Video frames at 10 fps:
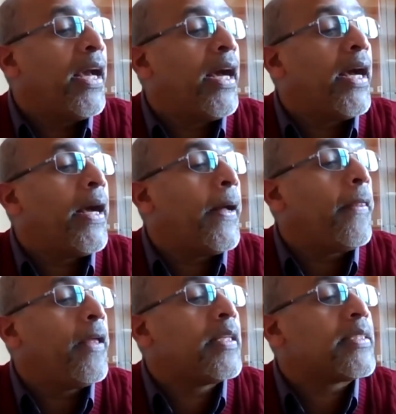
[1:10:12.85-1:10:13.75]
uh,
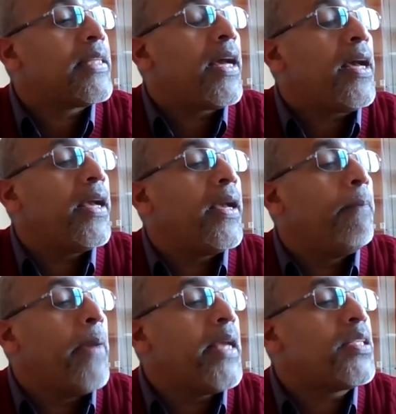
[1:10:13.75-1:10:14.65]
it is the
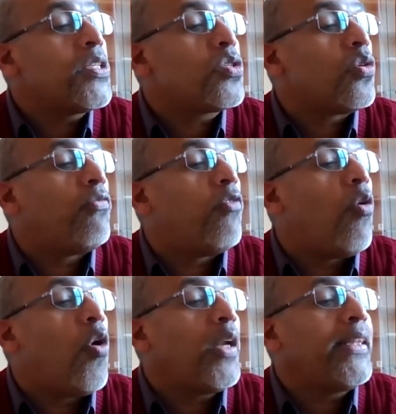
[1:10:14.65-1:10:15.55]
basis of
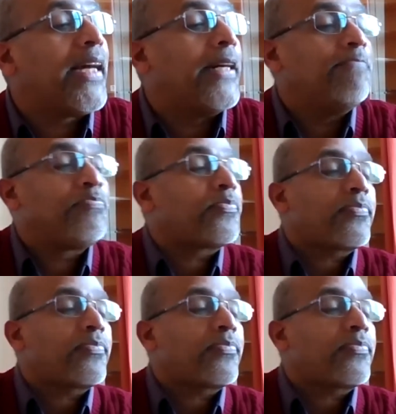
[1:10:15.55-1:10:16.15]
all the